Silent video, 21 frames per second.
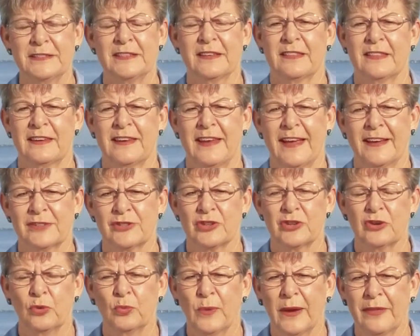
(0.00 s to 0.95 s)
to the
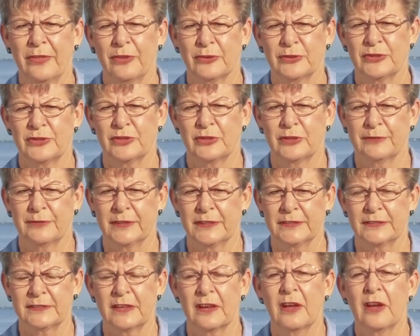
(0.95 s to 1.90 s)
National Weather
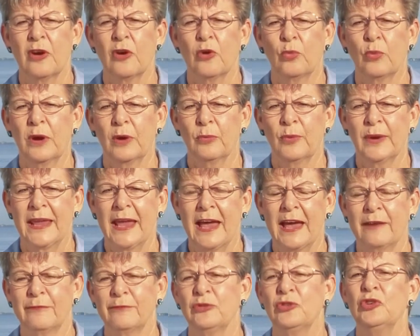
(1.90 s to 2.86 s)
Service, where we
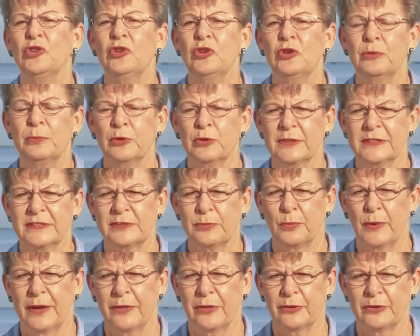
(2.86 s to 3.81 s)
have numerous
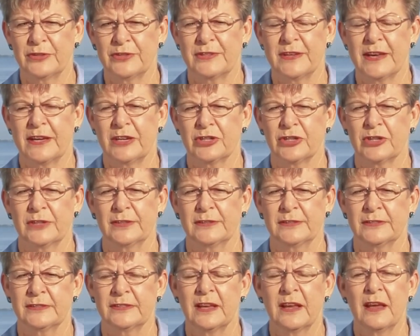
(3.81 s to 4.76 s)
weather
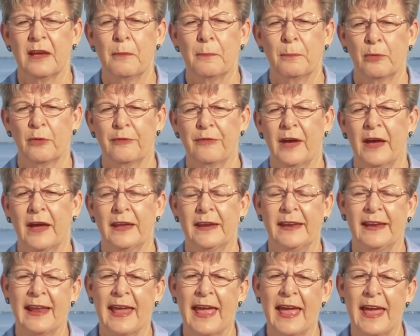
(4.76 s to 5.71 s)
stations
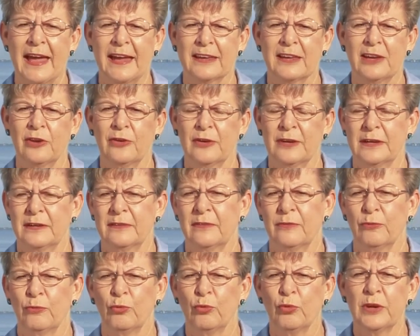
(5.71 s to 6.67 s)
providing accurate,
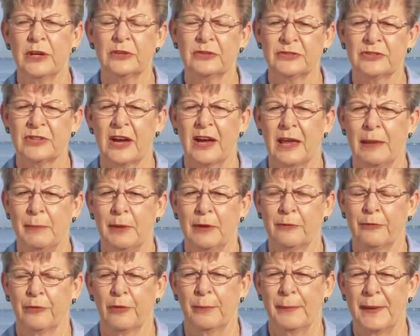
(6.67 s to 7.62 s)
real-time
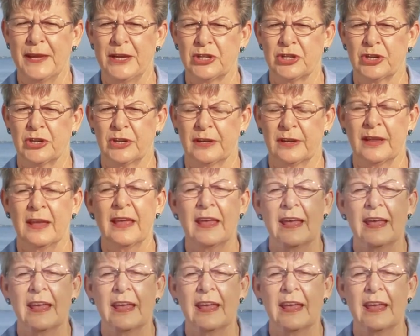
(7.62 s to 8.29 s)
information,